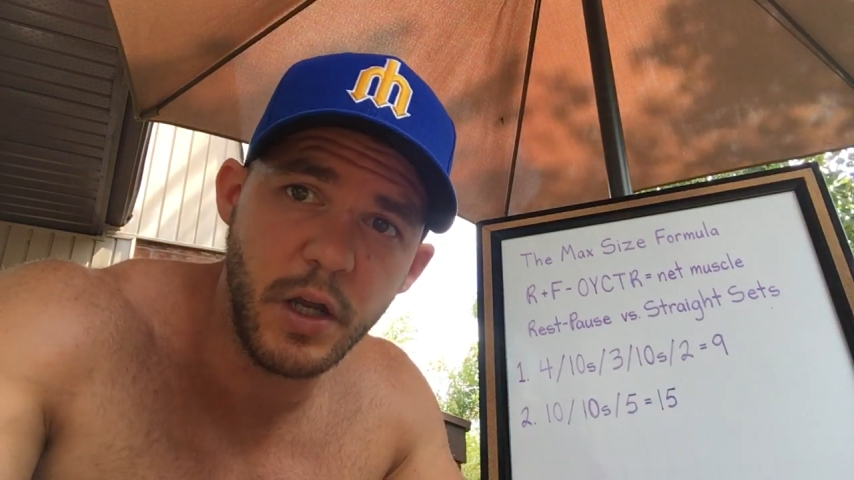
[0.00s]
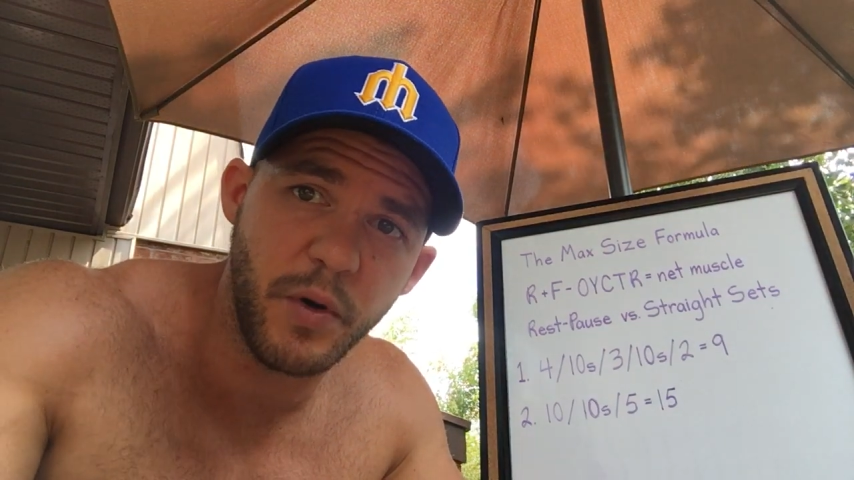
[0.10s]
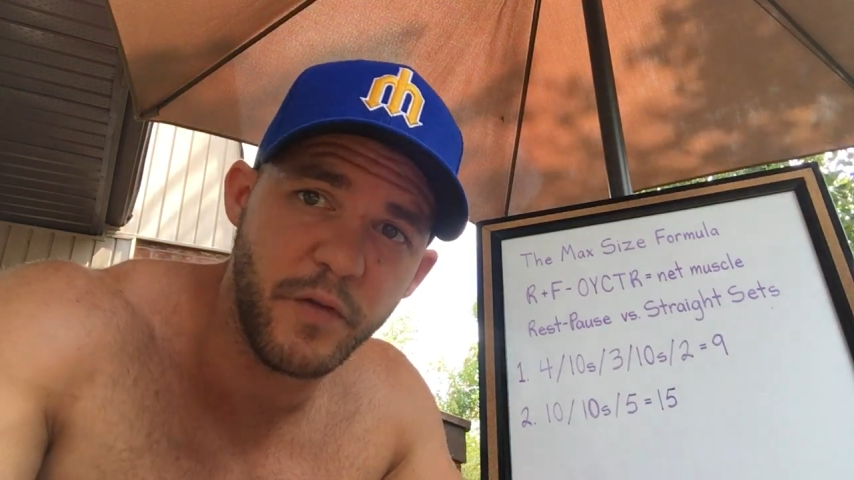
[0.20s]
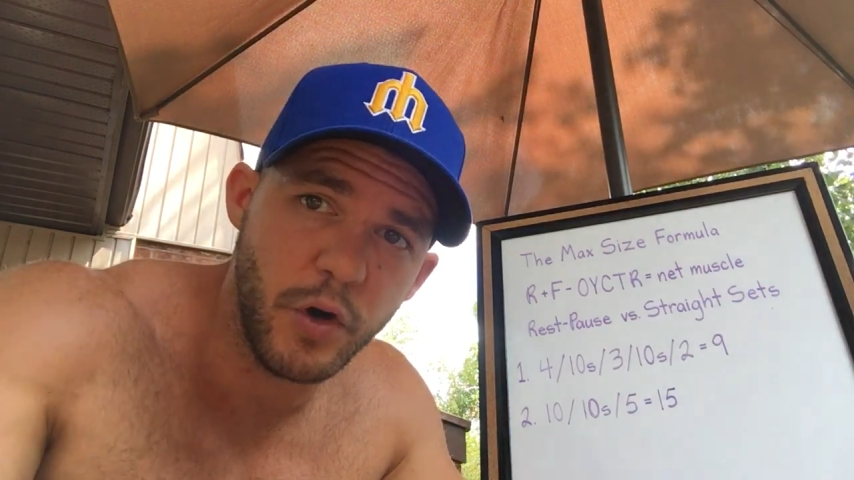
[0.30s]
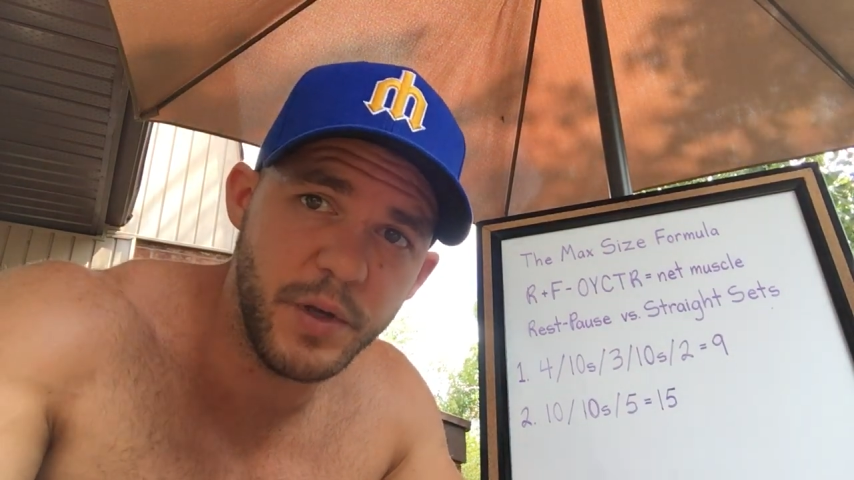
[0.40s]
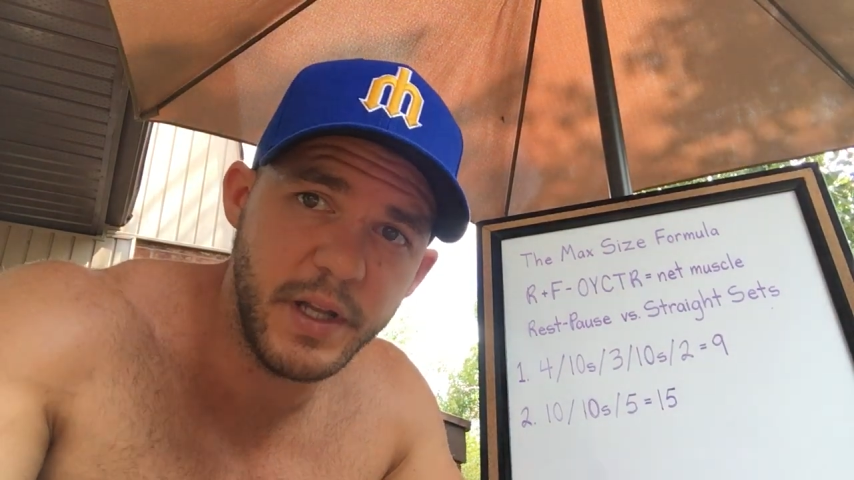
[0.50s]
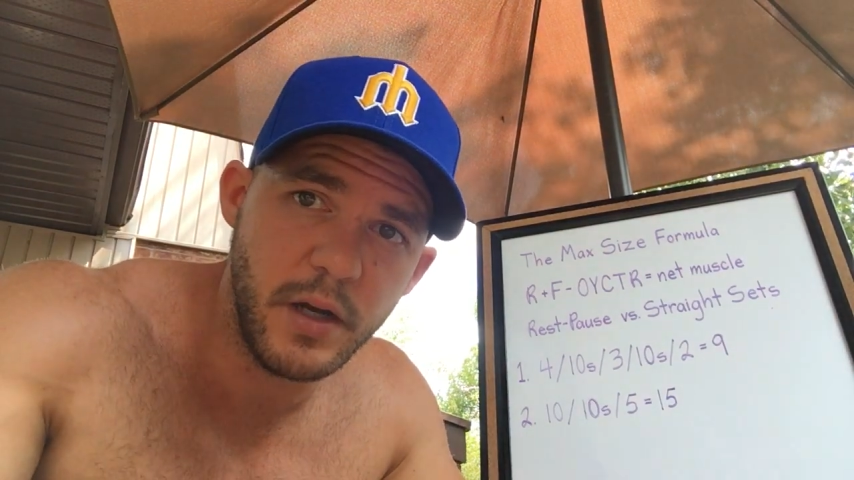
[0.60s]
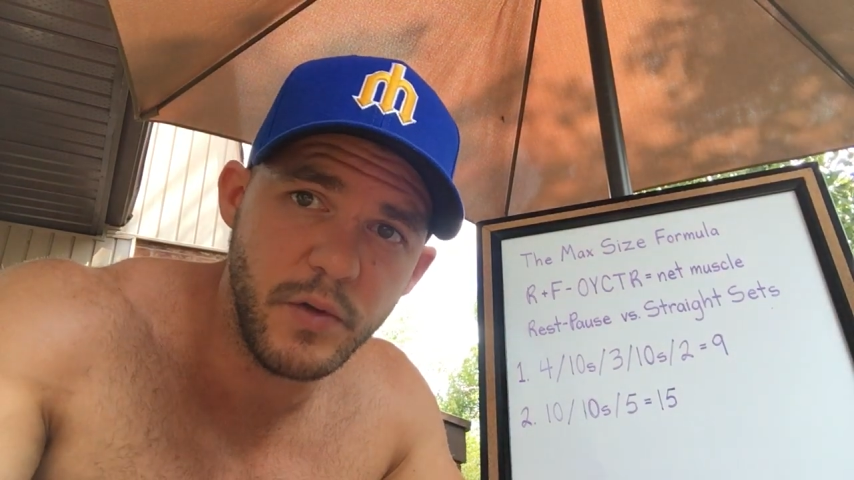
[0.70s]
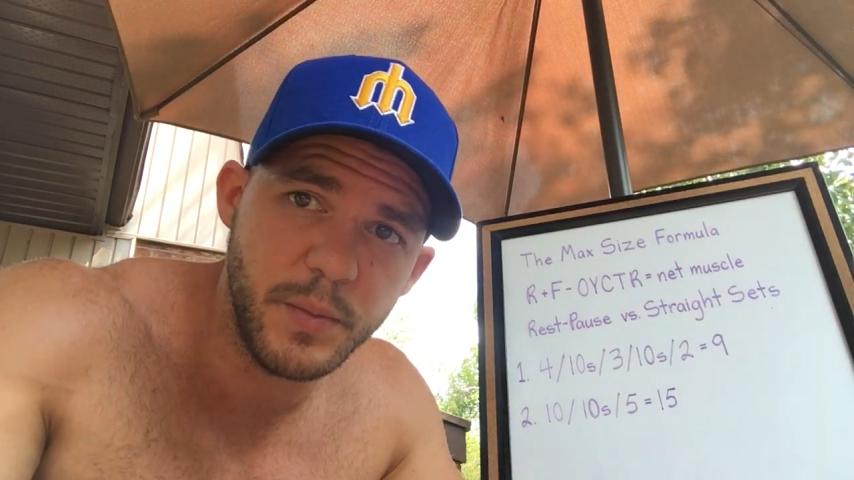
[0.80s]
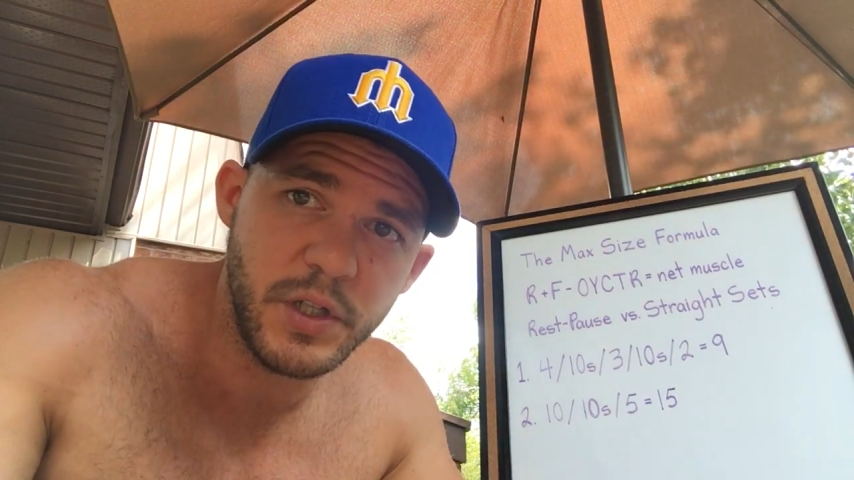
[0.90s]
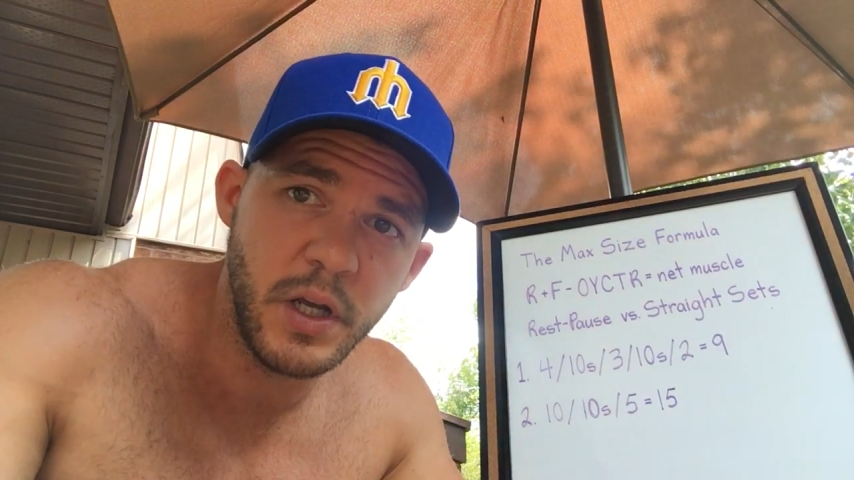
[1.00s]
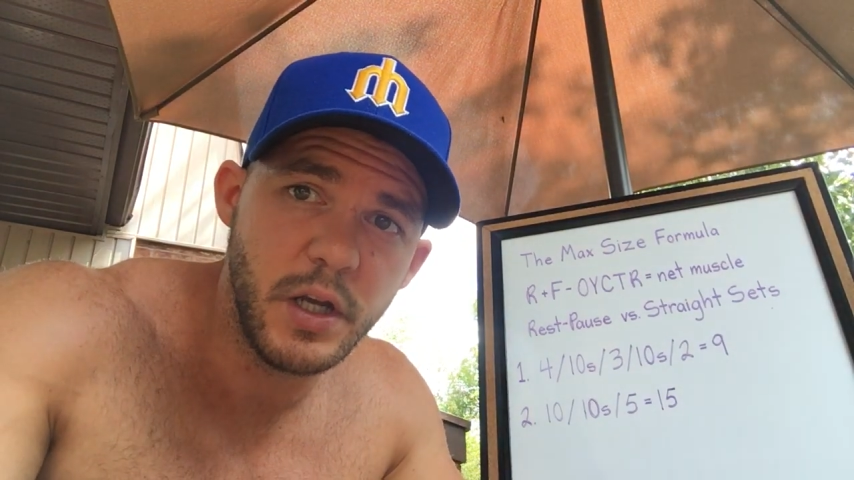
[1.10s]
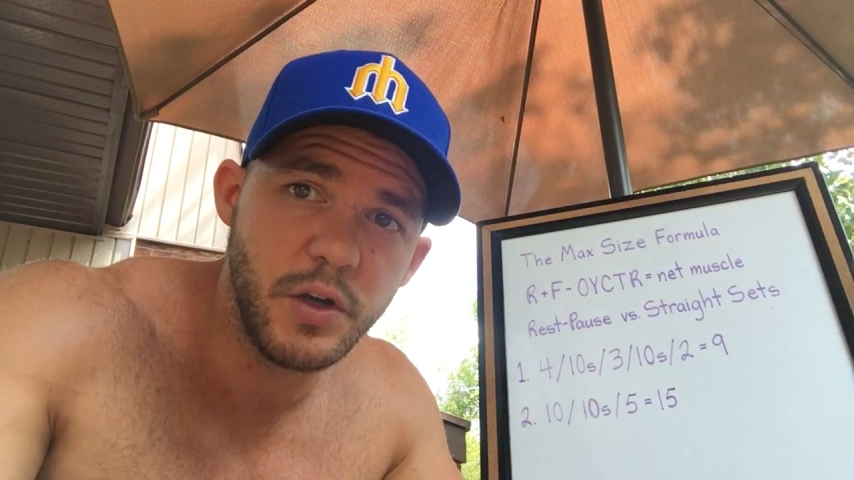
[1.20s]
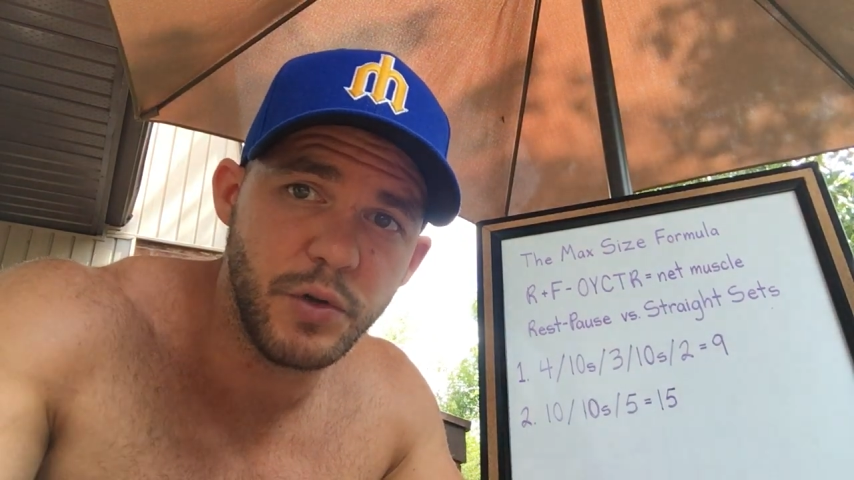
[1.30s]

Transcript: You perform your 10 reps, you